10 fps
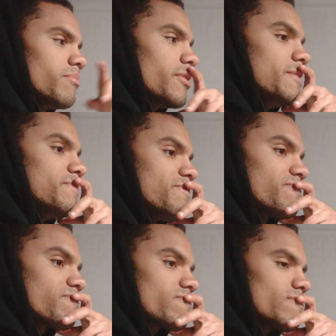But
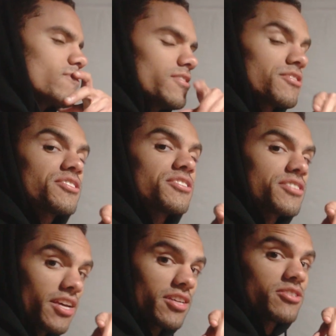
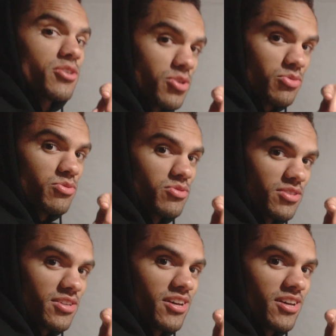stay tuned.